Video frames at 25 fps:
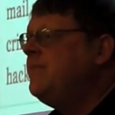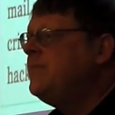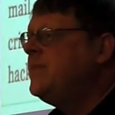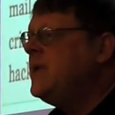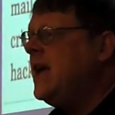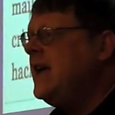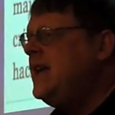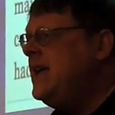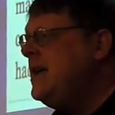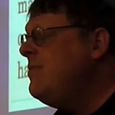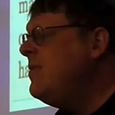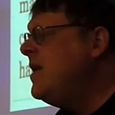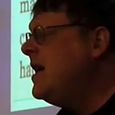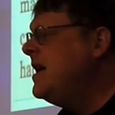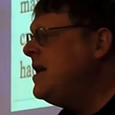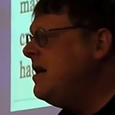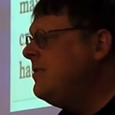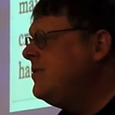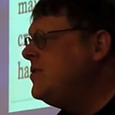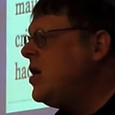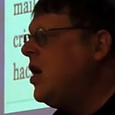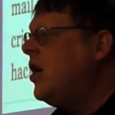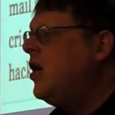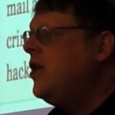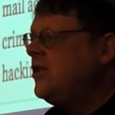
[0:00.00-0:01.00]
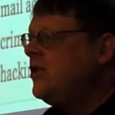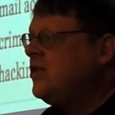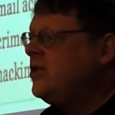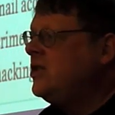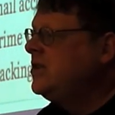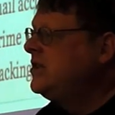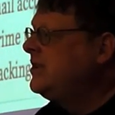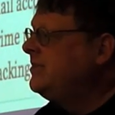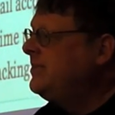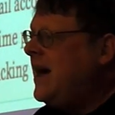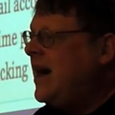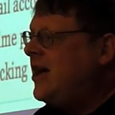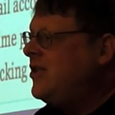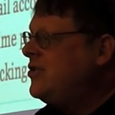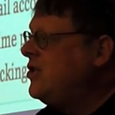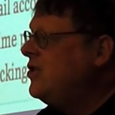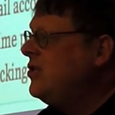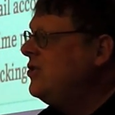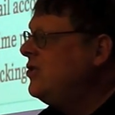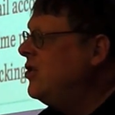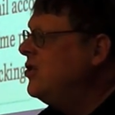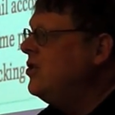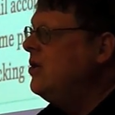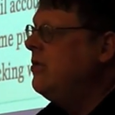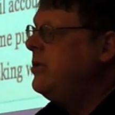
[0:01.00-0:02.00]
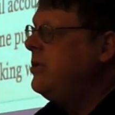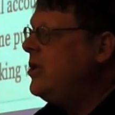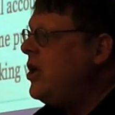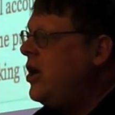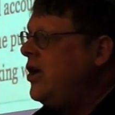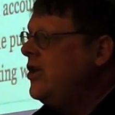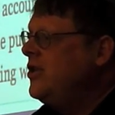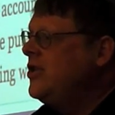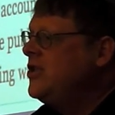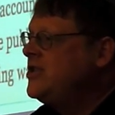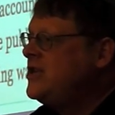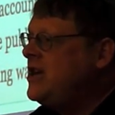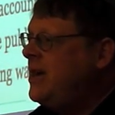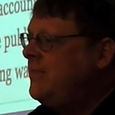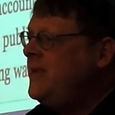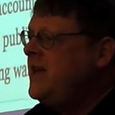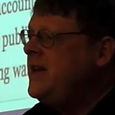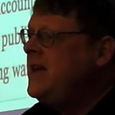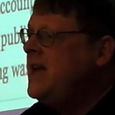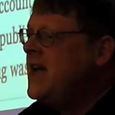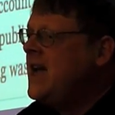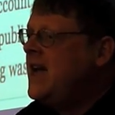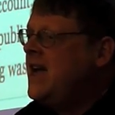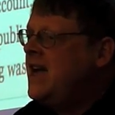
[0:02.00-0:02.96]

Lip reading: And he went to articles about her, or a blog or something,